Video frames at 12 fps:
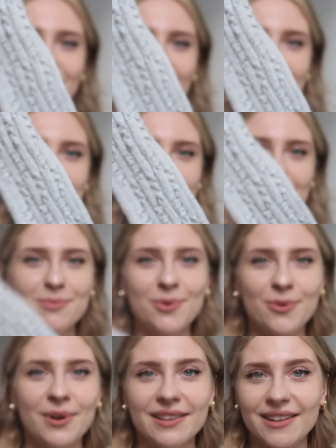They're very
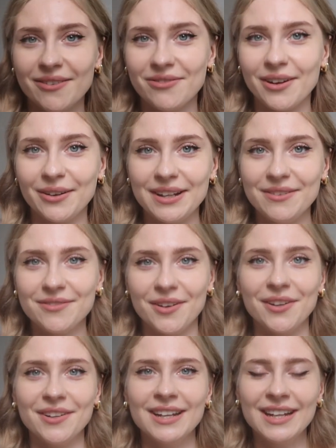simple and they're very
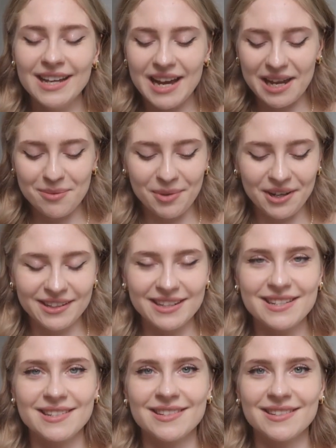fun and
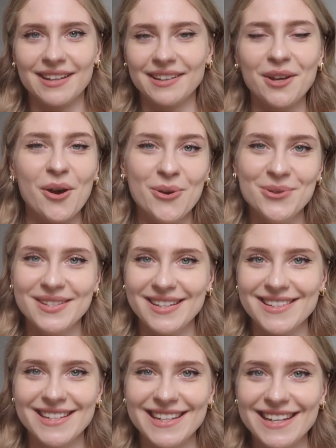mindless and
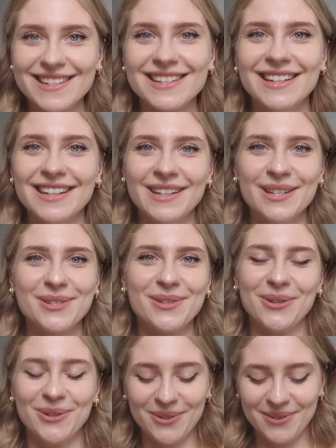cozy to knit,
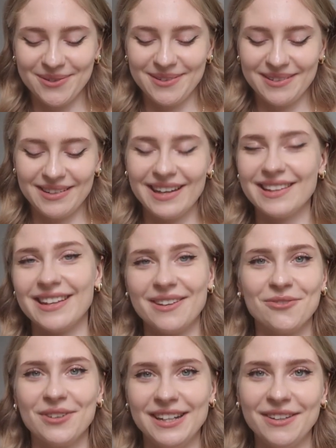so
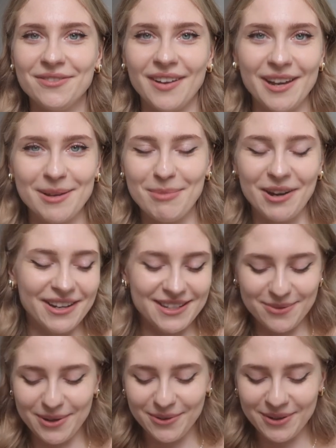they really fly by
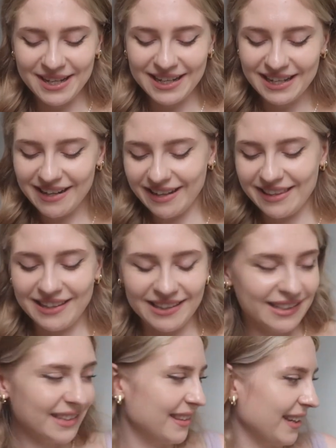as well. I
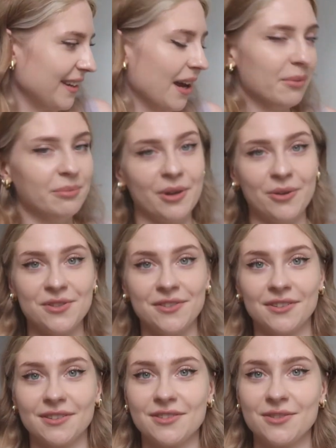think the chamomile
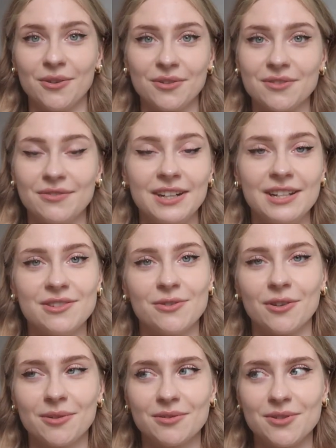socks really
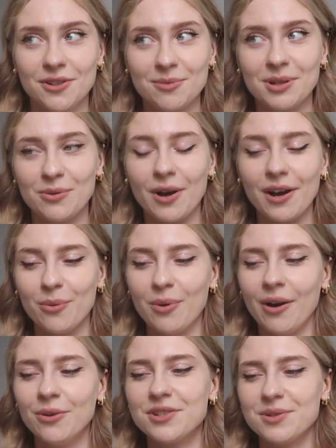took me quite a
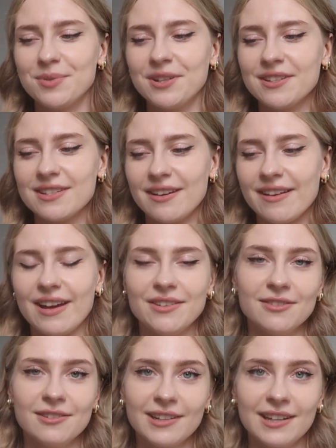while, just because I
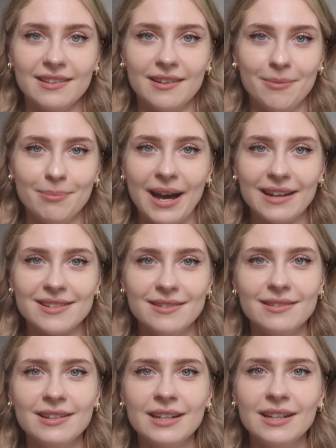had to look at the
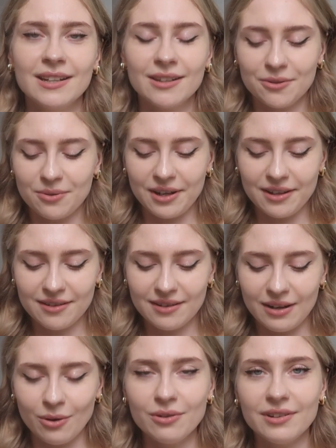pattern quite
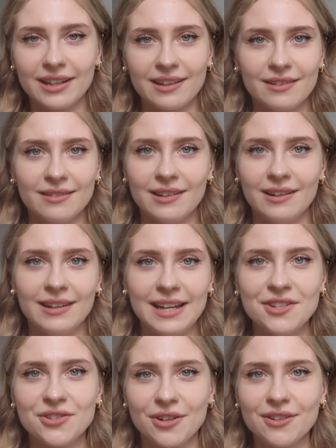a lot, like the
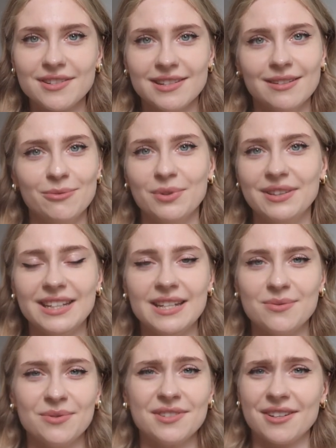lace charts, and with
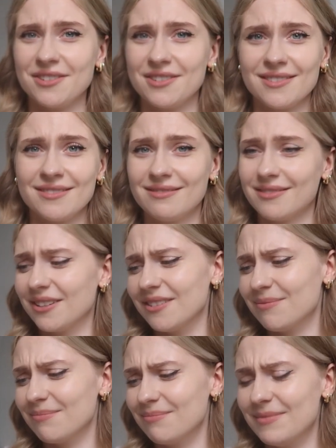these ones I just could
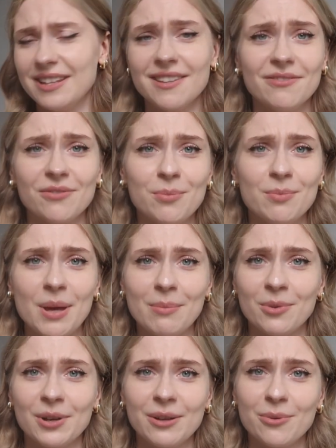knit them from
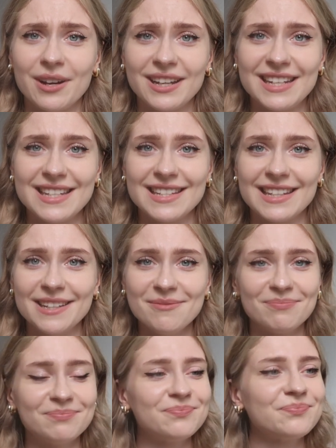memory quite easily.
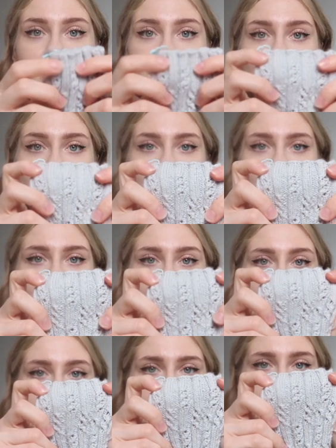For the
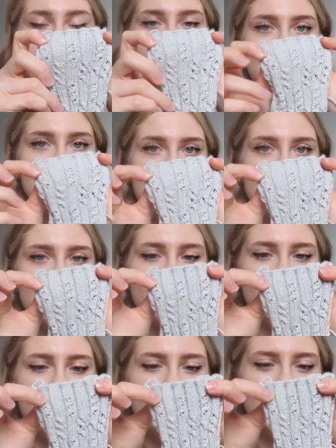leg I
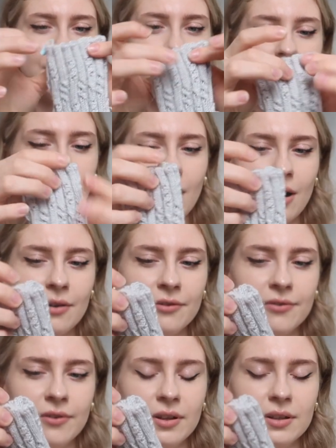knitted 1.5
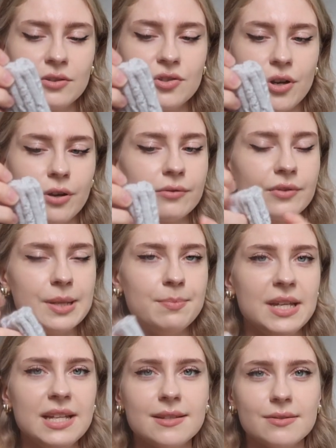chart
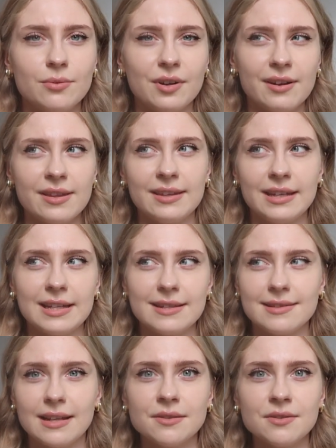repeats, where I think
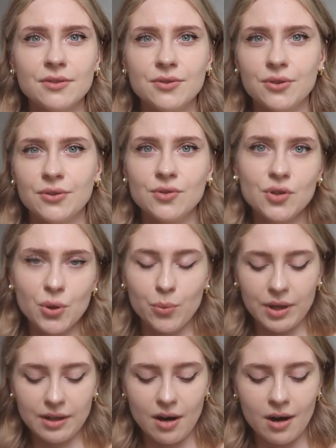it says to do
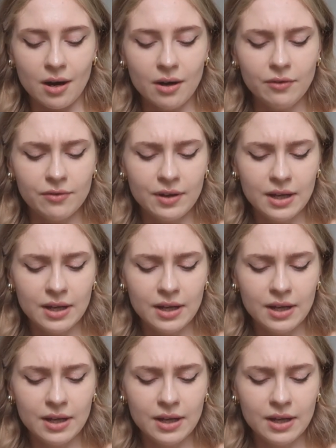2.5.